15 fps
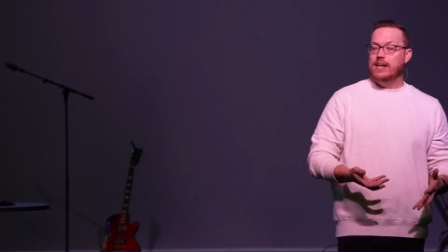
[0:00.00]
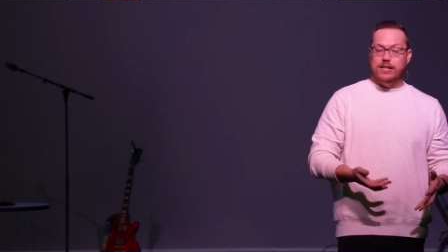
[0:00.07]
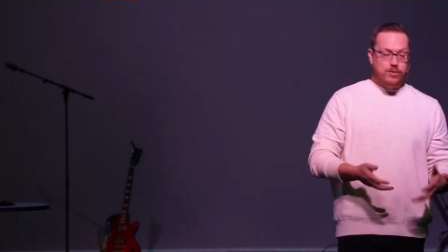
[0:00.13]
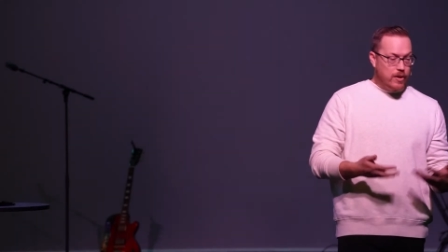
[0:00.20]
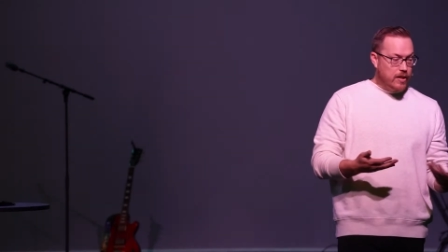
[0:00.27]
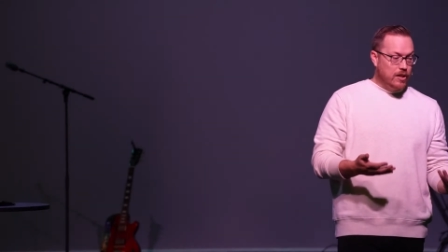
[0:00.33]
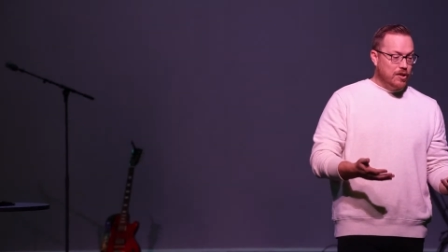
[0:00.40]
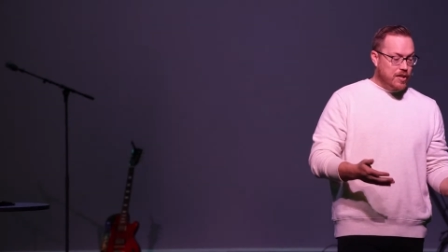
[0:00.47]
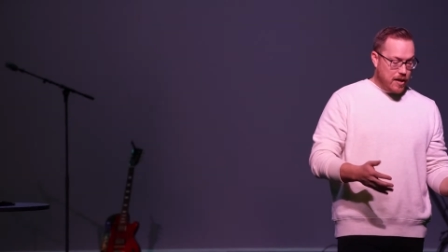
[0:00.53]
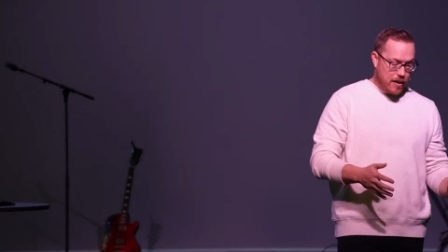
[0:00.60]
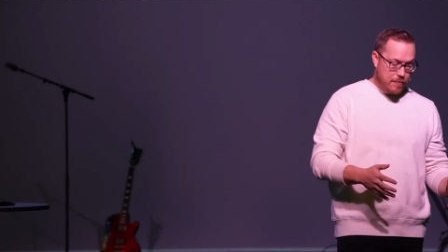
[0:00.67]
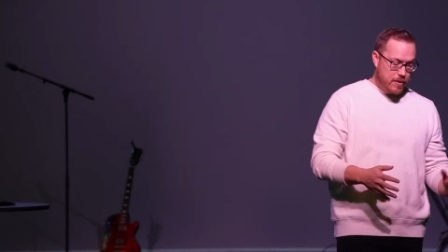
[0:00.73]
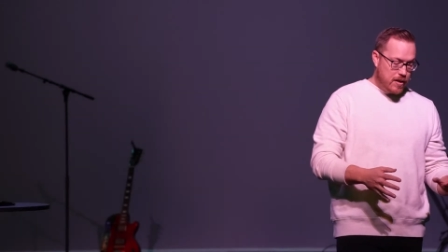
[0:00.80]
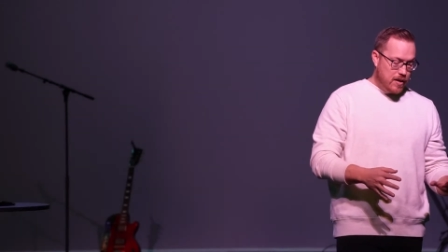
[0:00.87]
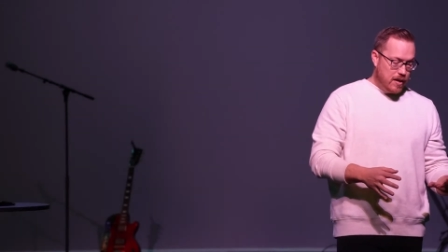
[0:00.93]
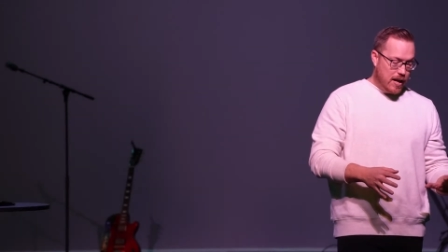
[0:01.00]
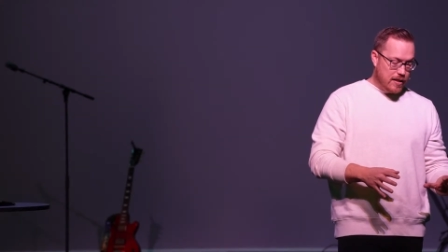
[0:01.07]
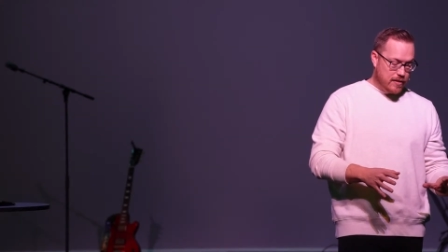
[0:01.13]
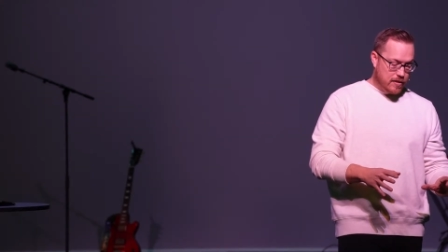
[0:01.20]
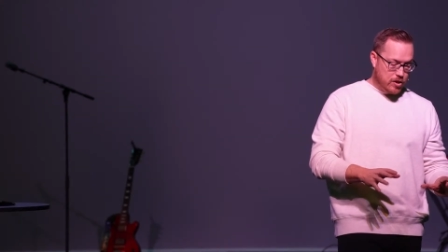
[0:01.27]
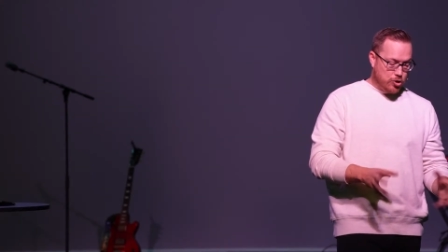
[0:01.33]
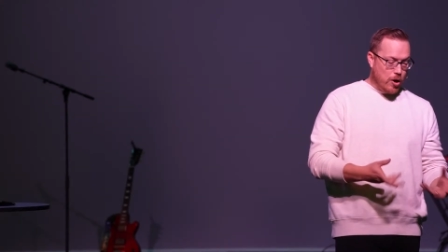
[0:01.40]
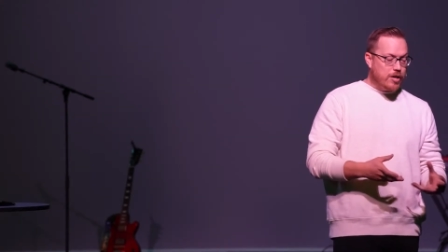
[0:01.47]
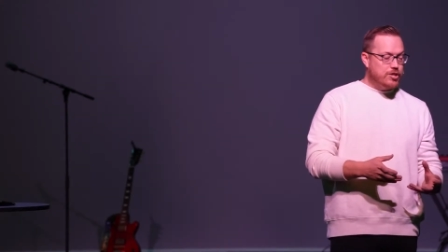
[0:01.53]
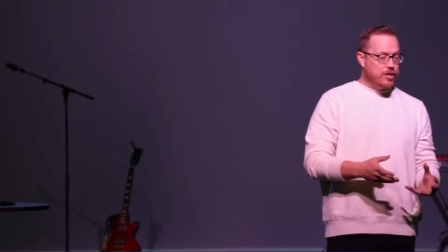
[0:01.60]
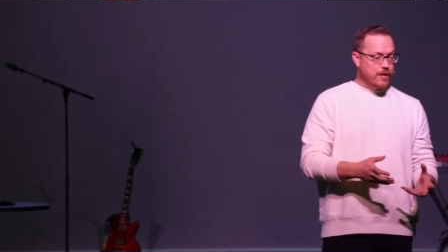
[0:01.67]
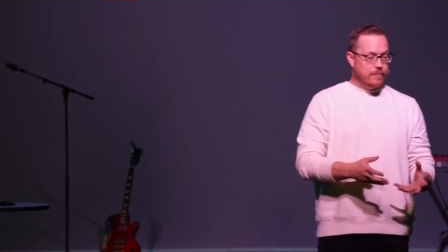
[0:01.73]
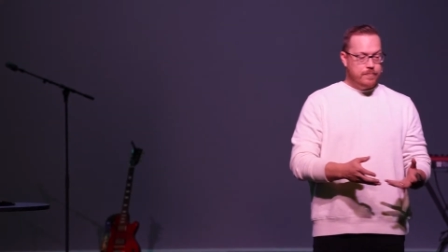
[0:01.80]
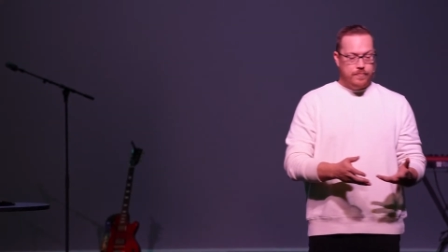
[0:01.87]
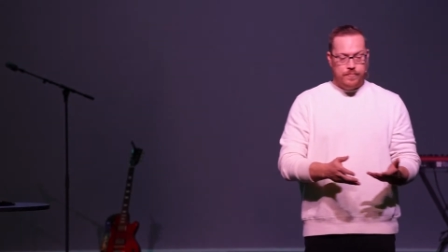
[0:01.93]
And so I had to look it up. And
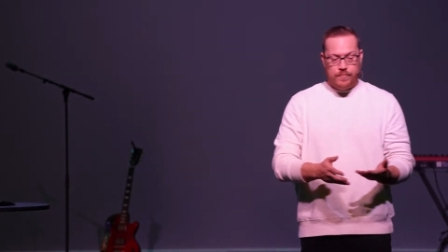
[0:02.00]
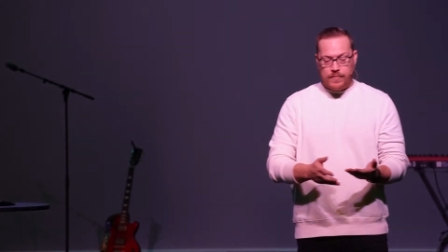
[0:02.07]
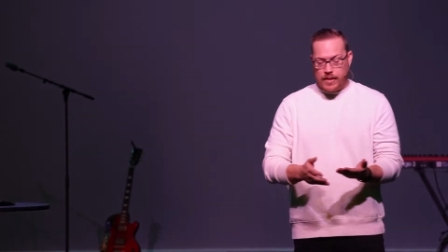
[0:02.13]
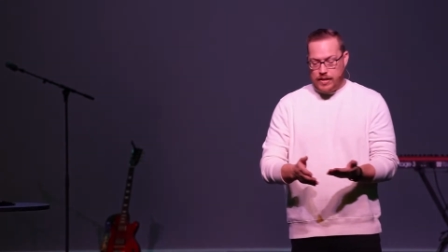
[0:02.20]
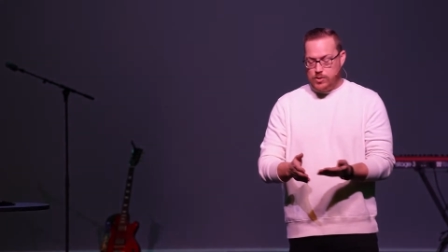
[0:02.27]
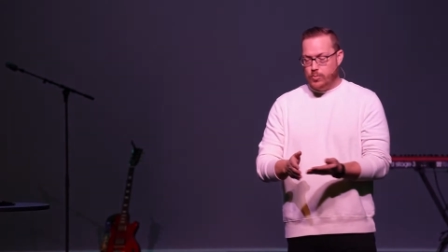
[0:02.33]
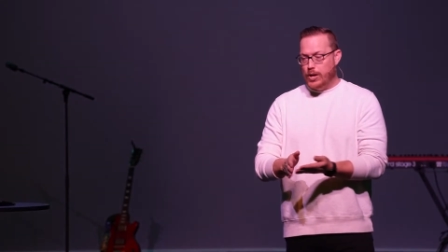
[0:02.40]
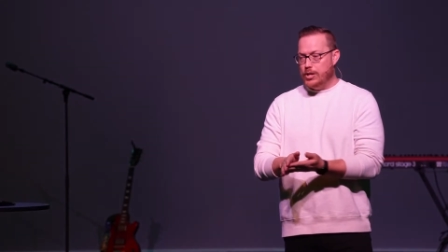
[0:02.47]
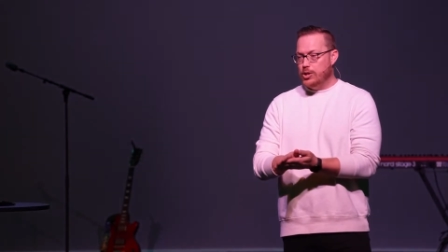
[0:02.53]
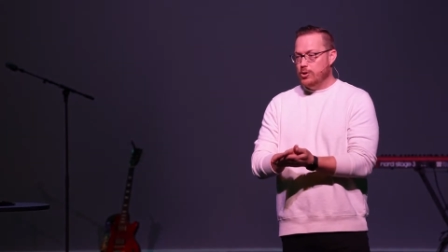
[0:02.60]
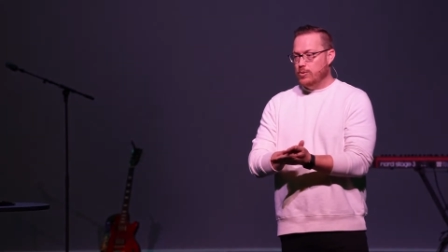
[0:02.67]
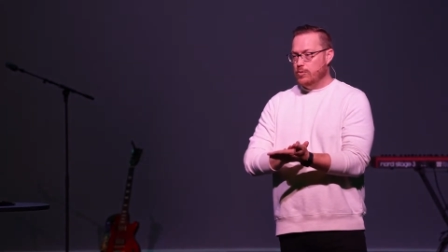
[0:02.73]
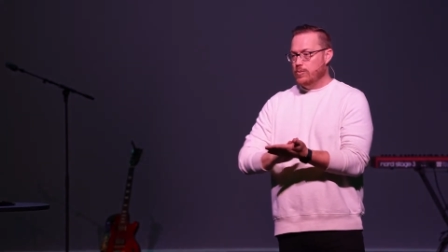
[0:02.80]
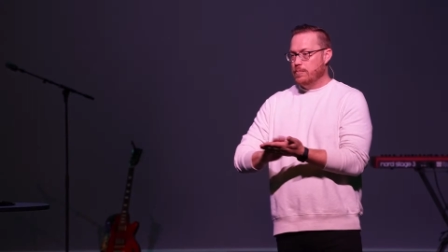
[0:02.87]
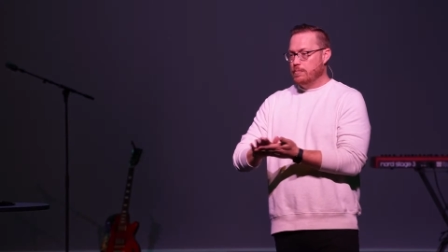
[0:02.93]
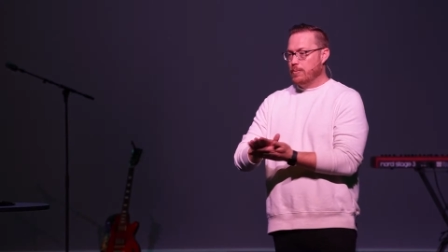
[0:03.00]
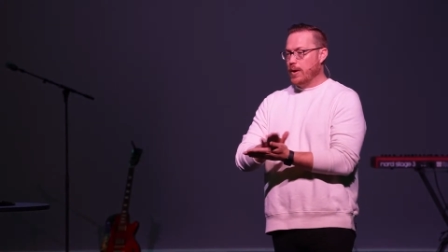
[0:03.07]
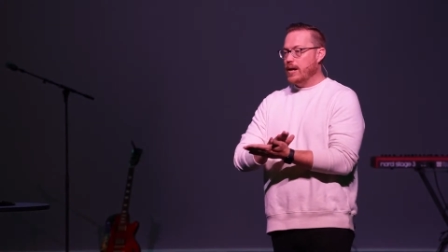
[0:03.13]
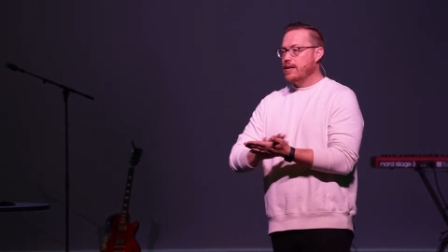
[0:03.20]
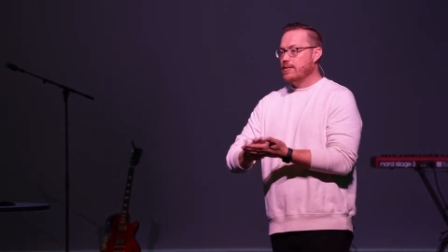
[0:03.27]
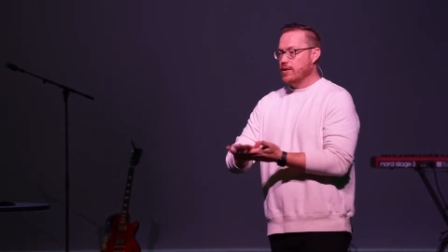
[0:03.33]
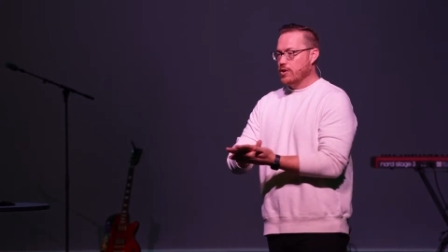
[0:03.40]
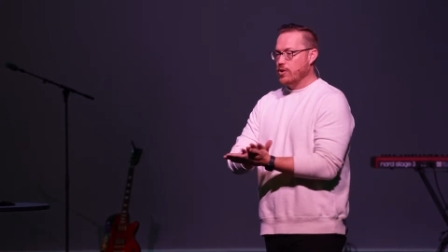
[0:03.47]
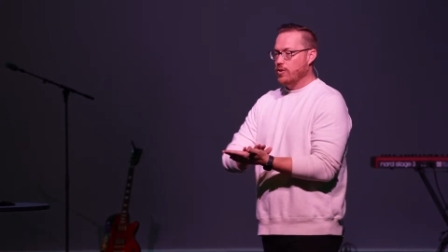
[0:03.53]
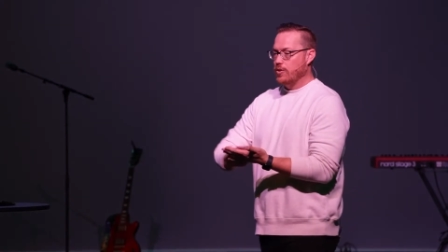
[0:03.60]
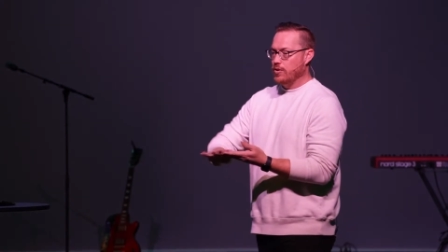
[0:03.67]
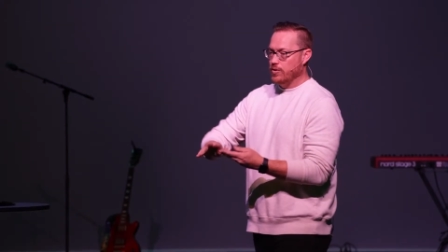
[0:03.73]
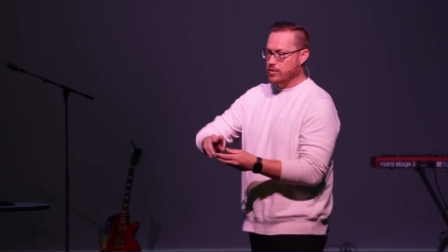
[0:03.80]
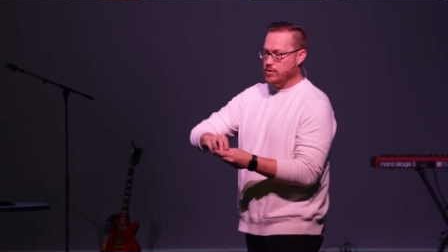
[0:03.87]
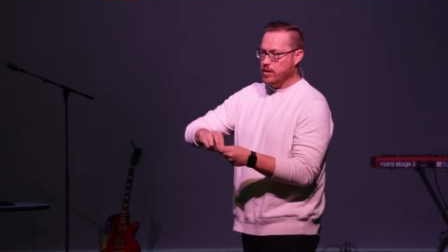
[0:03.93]
threshing is when you break the
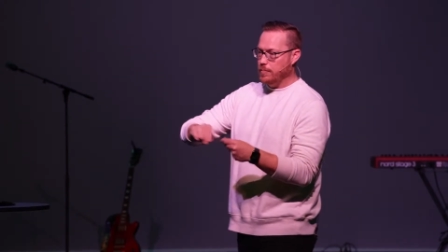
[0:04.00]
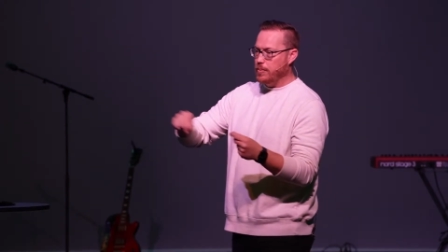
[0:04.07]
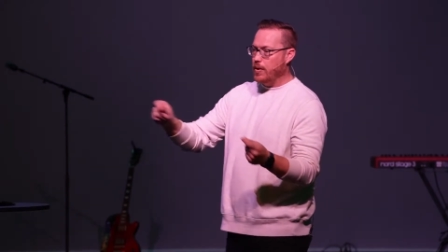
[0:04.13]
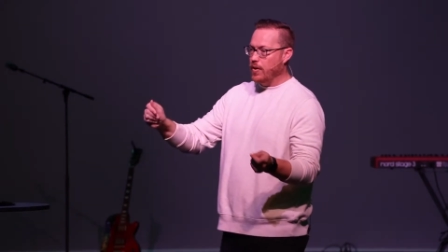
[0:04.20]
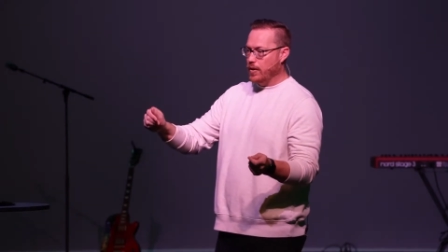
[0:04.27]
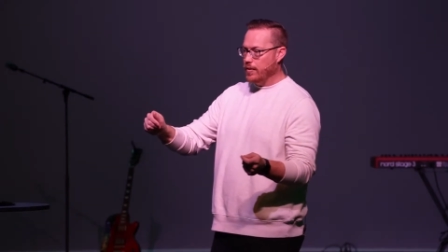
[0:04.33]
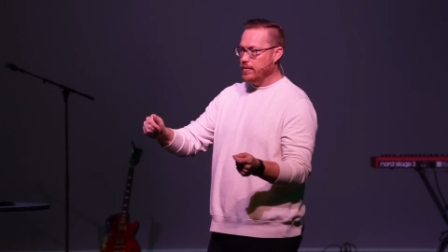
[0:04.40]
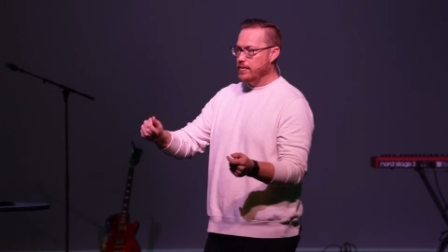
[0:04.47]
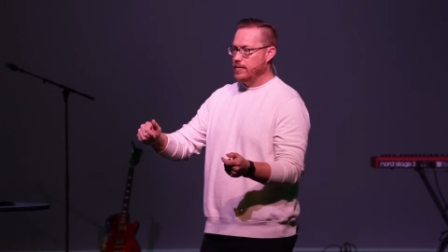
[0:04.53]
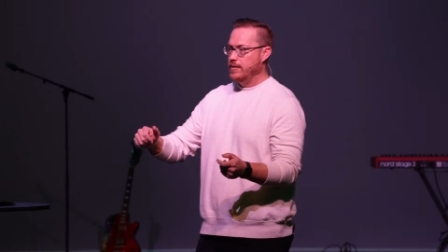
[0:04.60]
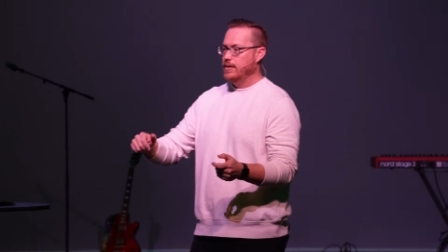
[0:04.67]
kernels apart